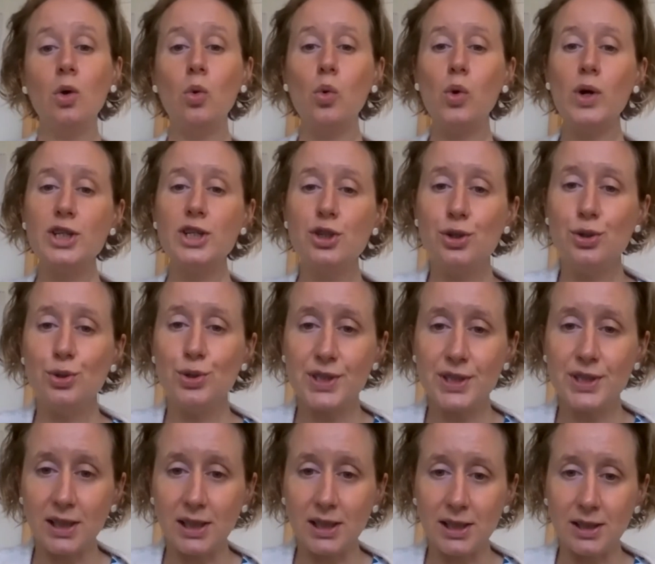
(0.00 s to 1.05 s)
When you use the
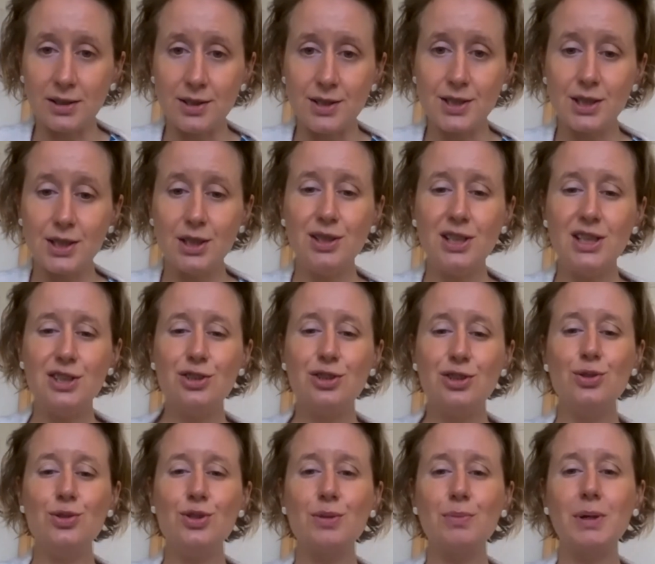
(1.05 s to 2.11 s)
dilators, you need to
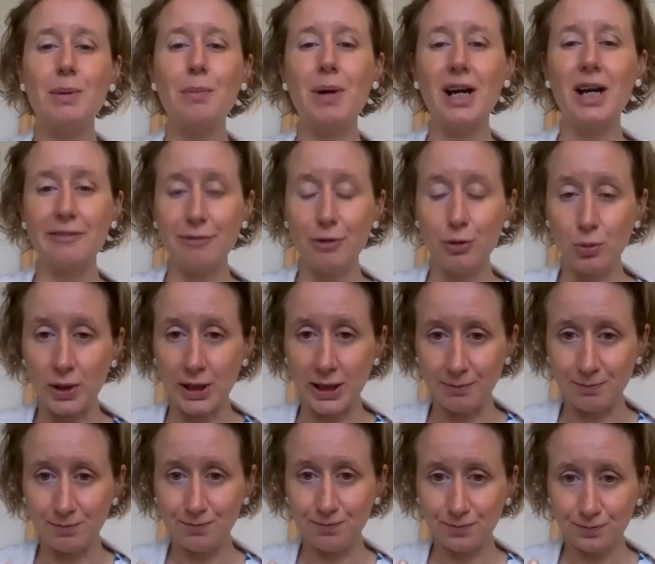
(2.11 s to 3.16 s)
use them in a mindful way.